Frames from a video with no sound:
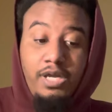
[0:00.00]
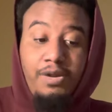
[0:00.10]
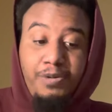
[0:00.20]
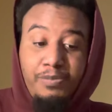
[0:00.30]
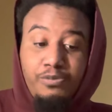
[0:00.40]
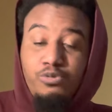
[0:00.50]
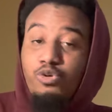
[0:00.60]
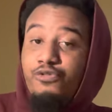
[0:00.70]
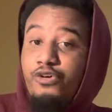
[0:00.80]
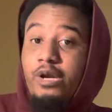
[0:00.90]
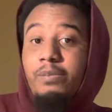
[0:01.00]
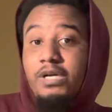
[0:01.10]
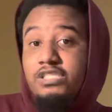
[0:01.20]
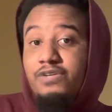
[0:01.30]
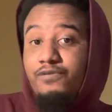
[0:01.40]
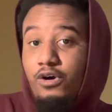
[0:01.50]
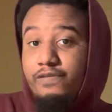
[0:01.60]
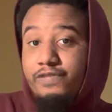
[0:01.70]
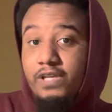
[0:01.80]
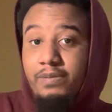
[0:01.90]
and people who are very much
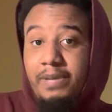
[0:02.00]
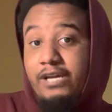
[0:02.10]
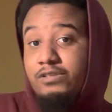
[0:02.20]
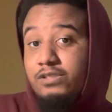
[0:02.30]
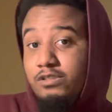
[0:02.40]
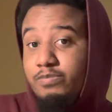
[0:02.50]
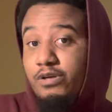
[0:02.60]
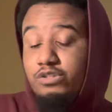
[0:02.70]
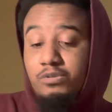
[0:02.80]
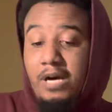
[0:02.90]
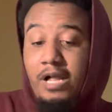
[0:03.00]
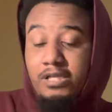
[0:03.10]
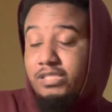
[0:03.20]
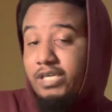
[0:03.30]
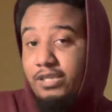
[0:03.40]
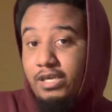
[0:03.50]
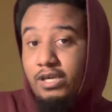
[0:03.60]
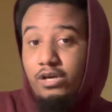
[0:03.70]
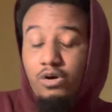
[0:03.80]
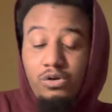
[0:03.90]
involved in the matters of spirituality and the
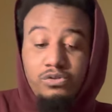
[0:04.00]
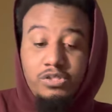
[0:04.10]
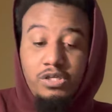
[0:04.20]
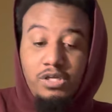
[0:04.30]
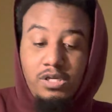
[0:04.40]
occult.